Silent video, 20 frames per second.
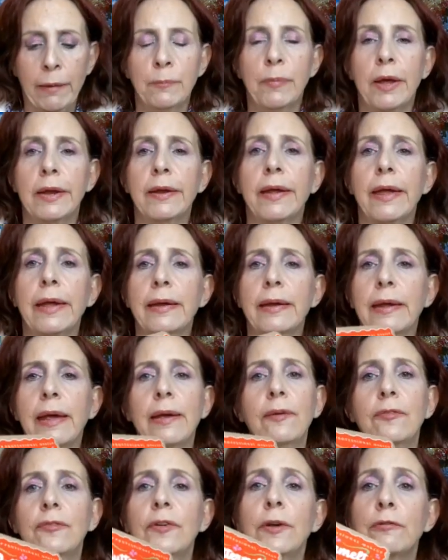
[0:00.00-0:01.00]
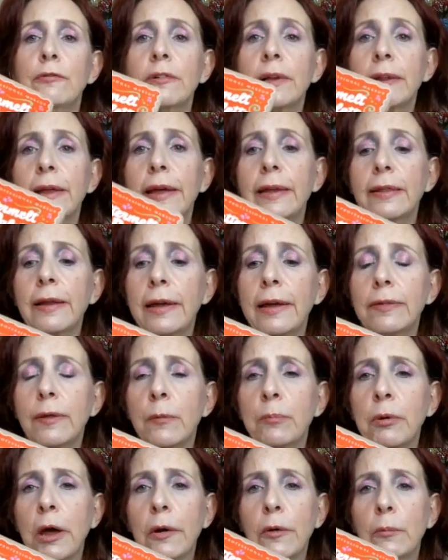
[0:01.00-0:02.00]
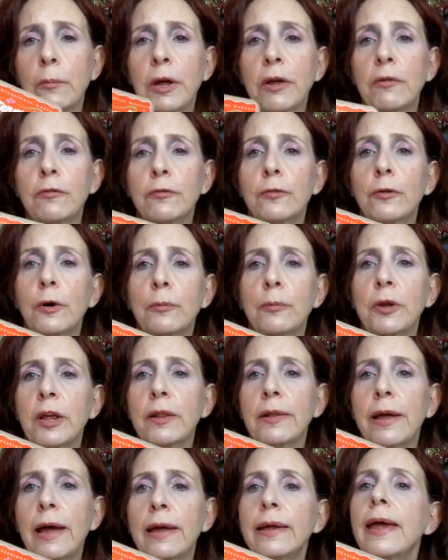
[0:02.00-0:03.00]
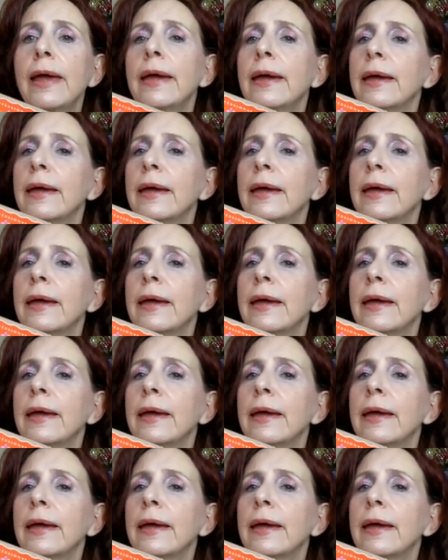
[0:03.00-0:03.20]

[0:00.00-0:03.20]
But again, if you really like the buttermelt formula